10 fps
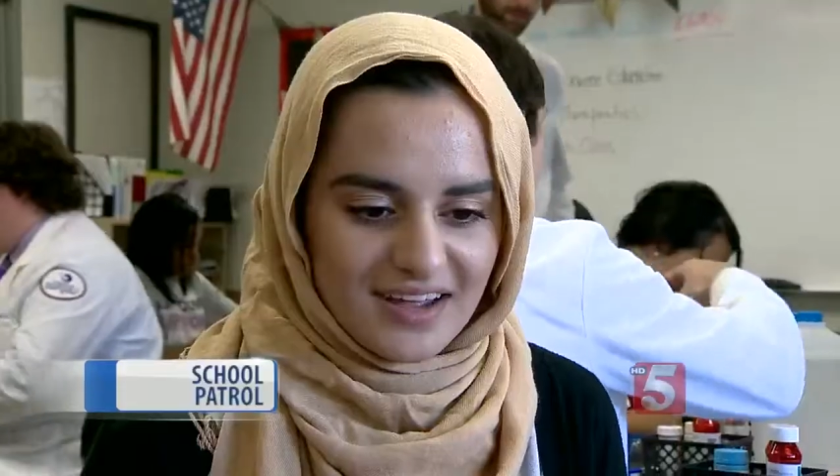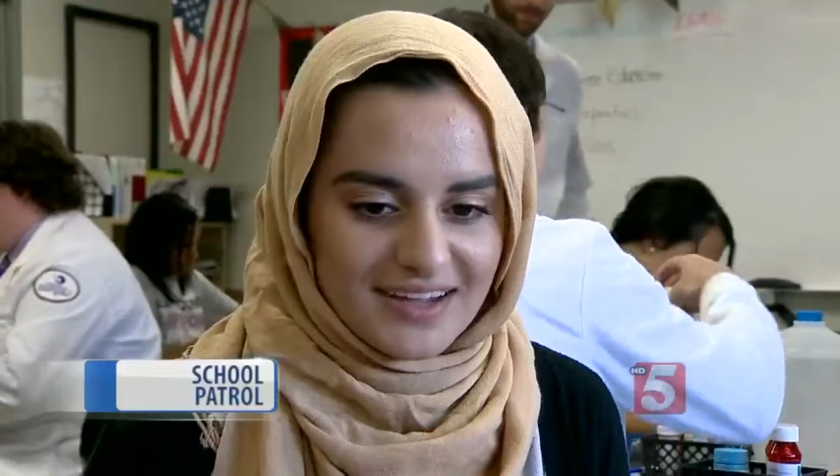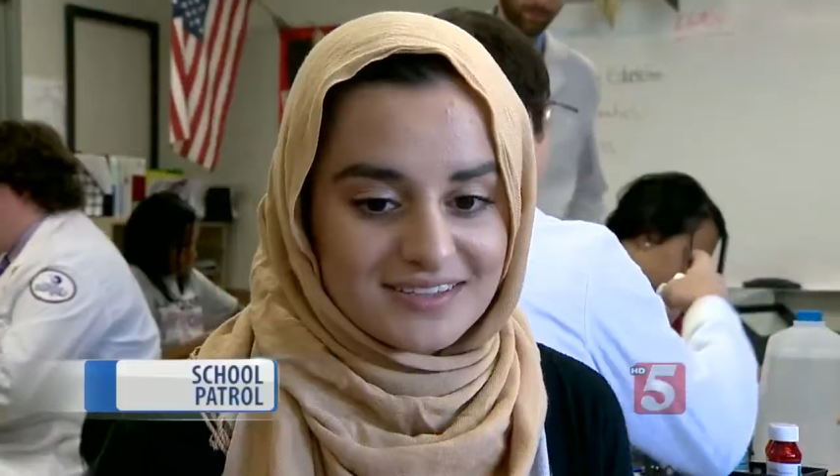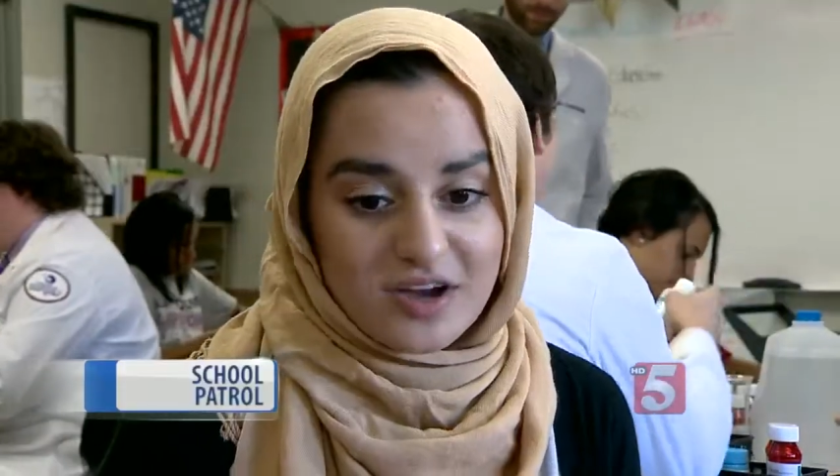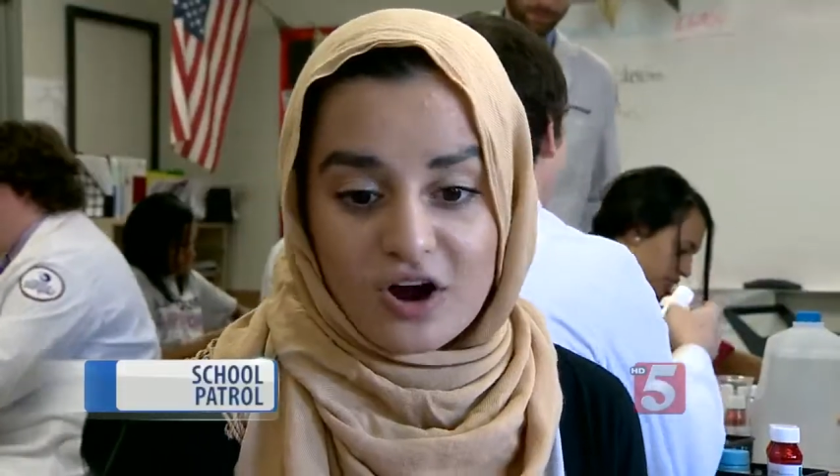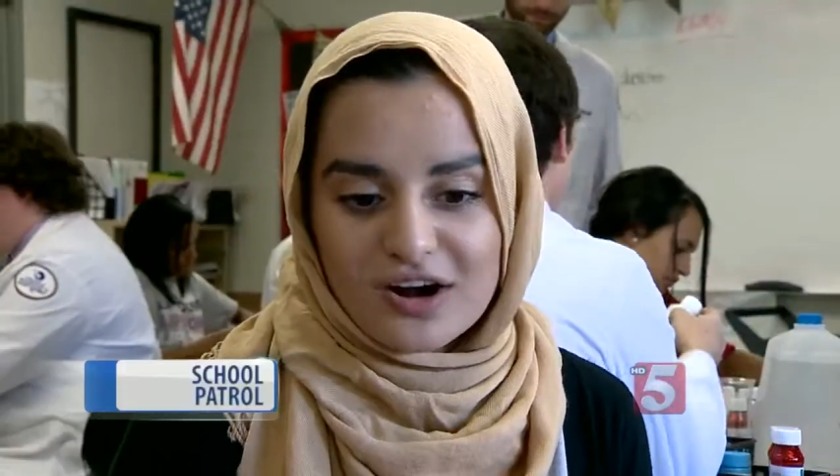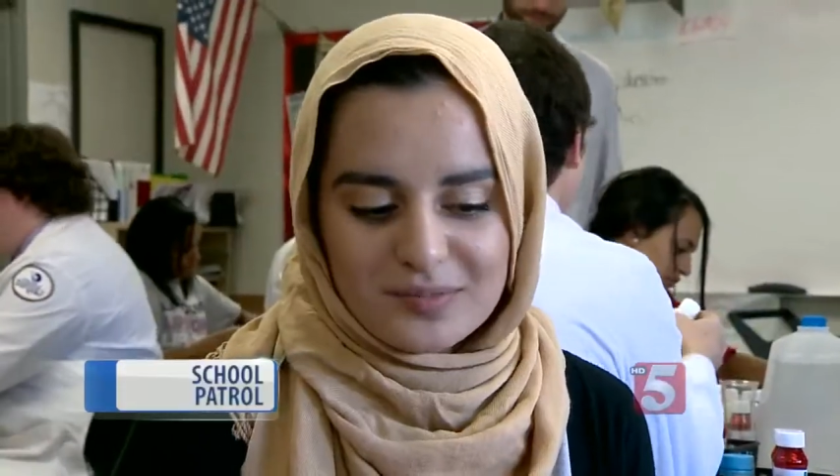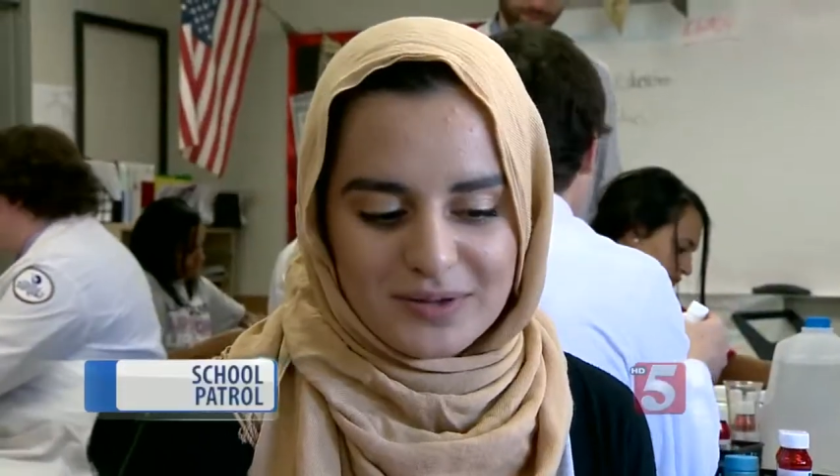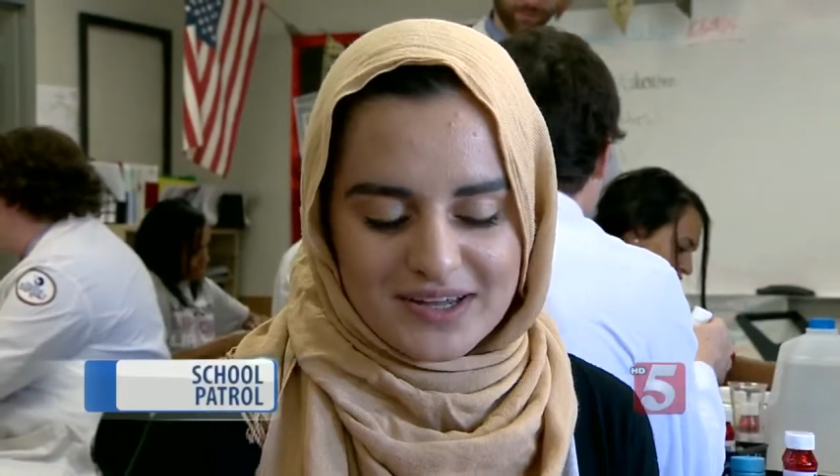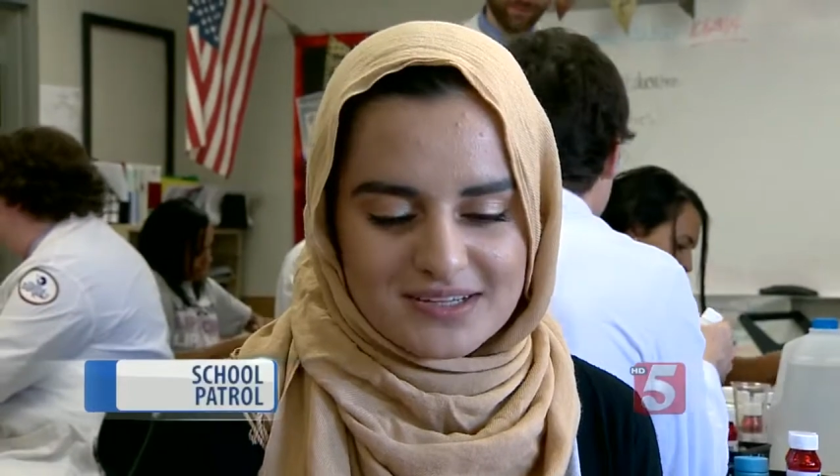it's
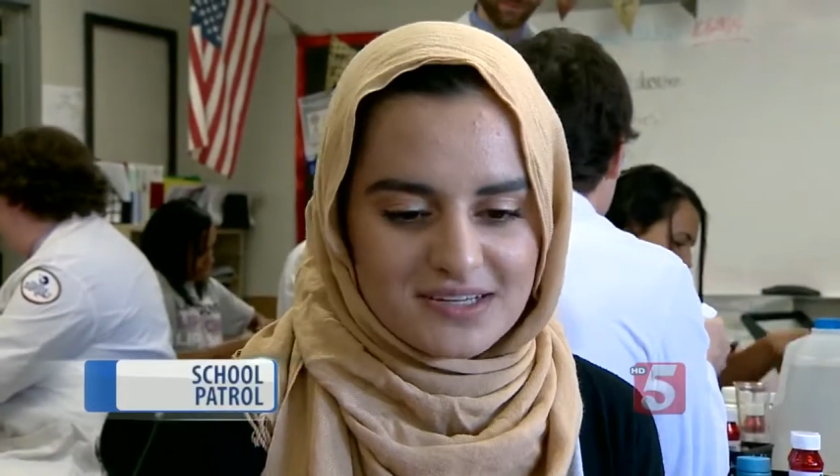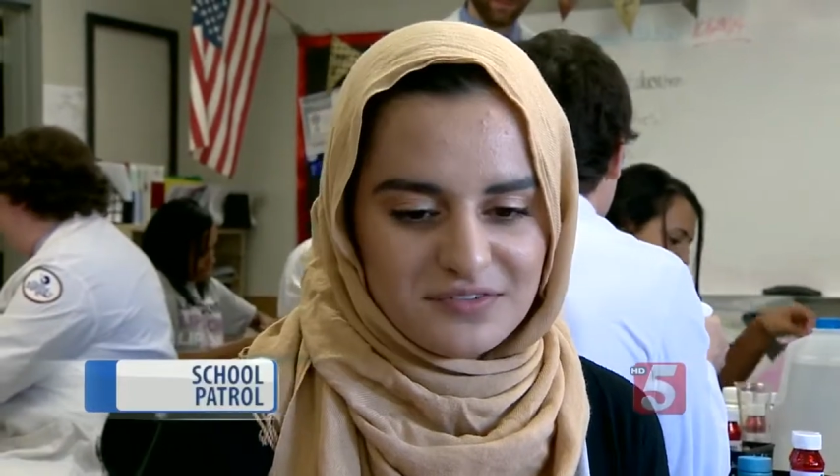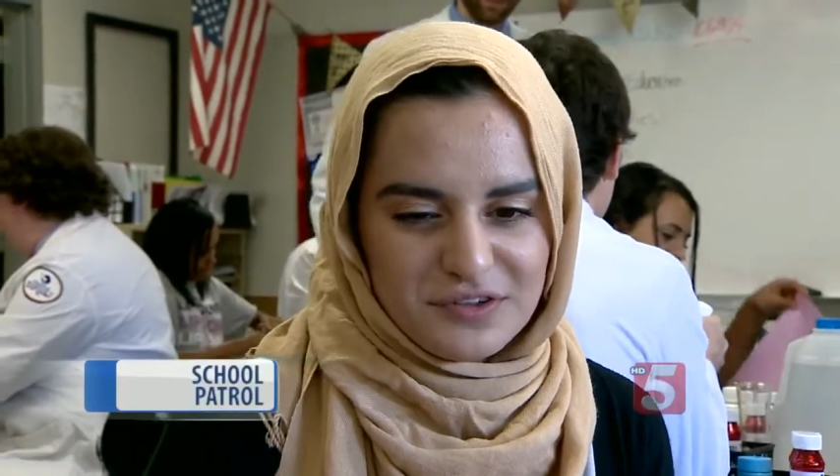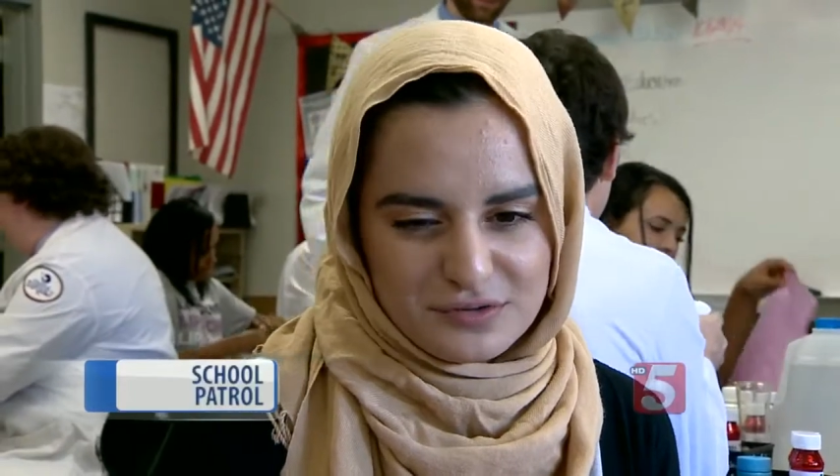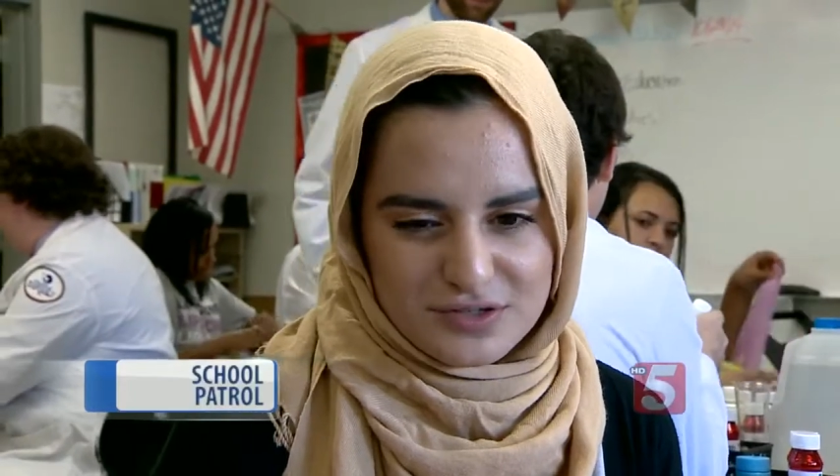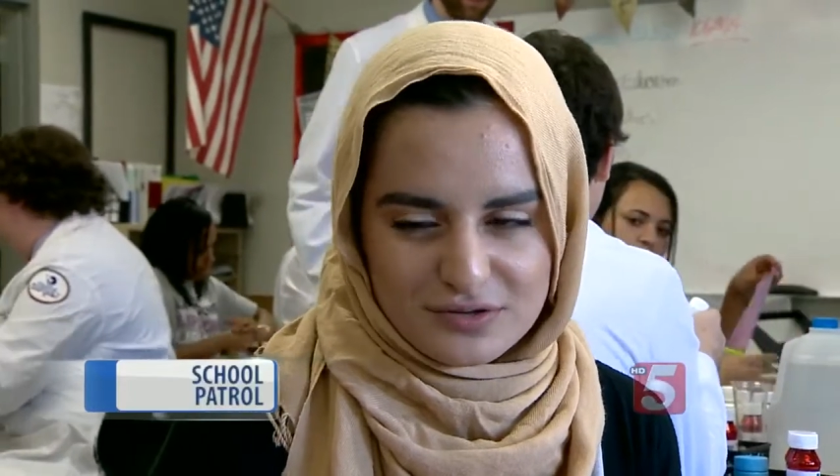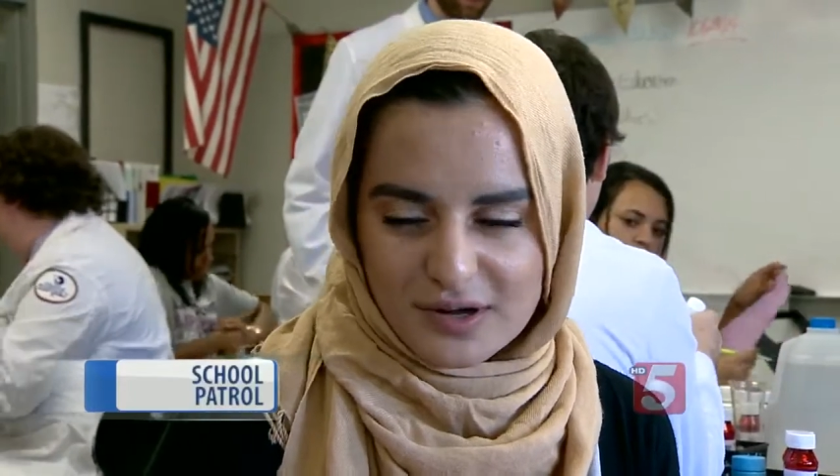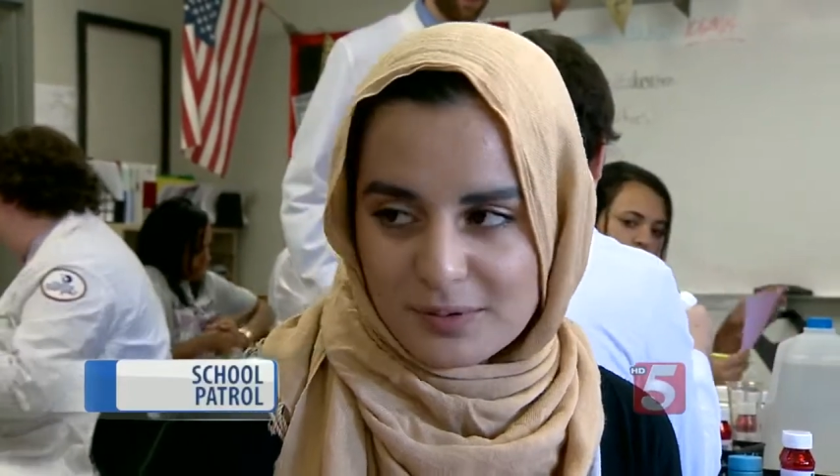hard because if you do